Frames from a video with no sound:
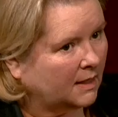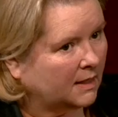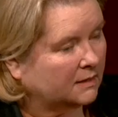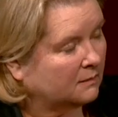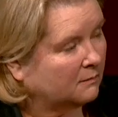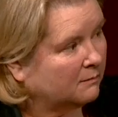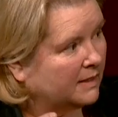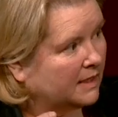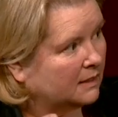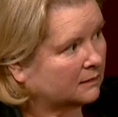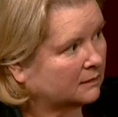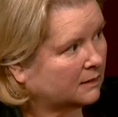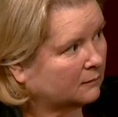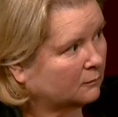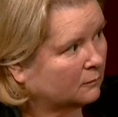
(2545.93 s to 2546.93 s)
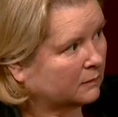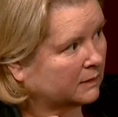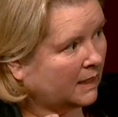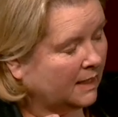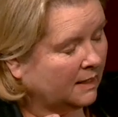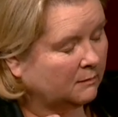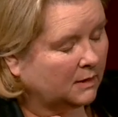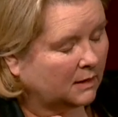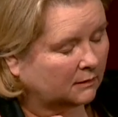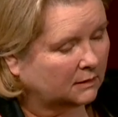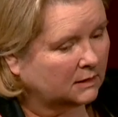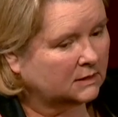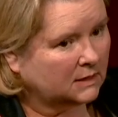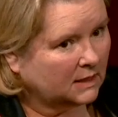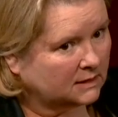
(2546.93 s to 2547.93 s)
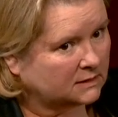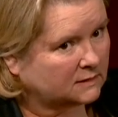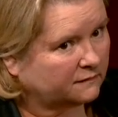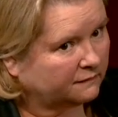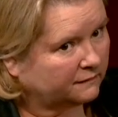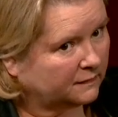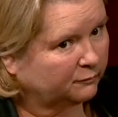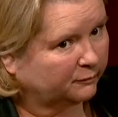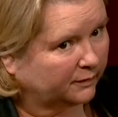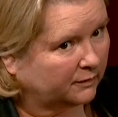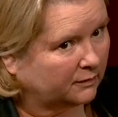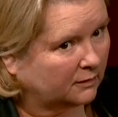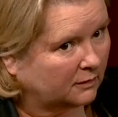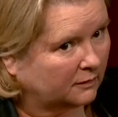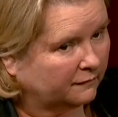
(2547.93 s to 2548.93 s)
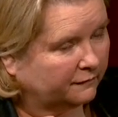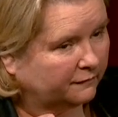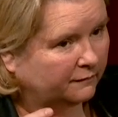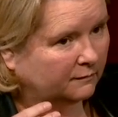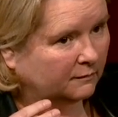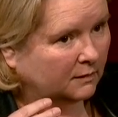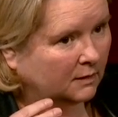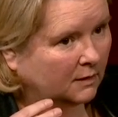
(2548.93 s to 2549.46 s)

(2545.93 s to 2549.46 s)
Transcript: and the man came out, he'd had his feet blown off